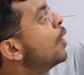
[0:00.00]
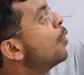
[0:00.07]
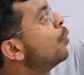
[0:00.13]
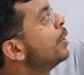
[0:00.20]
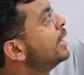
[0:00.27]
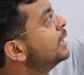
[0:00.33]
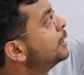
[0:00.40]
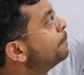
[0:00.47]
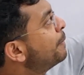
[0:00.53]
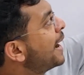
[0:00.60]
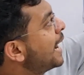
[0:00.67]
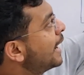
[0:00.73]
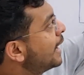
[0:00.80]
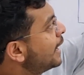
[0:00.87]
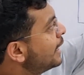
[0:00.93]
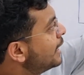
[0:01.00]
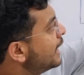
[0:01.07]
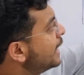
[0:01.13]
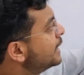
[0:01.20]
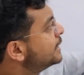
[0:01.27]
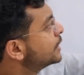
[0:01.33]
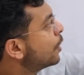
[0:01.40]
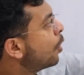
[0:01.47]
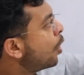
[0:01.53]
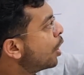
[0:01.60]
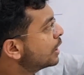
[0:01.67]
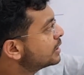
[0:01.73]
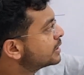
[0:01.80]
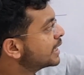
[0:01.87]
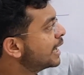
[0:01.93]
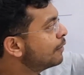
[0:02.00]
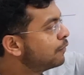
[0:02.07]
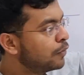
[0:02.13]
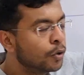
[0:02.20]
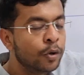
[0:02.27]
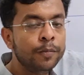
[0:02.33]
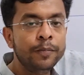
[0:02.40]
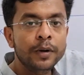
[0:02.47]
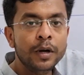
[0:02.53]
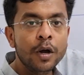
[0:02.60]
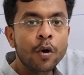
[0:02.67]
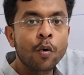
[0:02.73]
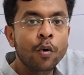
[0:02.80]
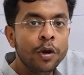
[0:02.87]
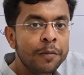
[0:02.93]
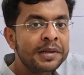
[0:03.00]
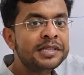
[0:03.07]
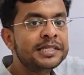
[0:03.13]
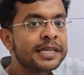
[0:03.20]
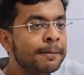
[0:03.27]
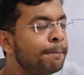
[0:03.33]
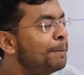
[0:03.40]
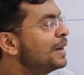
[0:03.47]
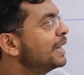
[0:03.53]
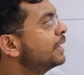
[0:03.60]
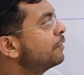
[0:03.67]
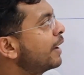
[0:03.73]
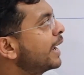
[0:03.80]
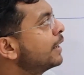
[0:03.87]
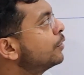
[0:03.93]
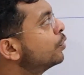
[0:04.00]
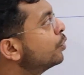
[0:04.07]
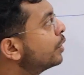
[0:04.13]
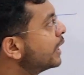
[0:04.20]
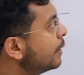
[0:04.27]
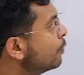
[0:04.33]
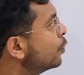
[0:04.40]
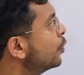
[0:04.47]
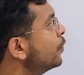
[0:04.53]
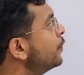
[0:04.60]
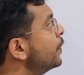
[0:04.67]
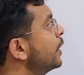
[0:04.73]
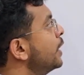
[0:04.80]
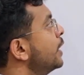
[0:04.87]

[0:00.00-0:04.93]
with parallel edge or self loop, we will be simply trying to remove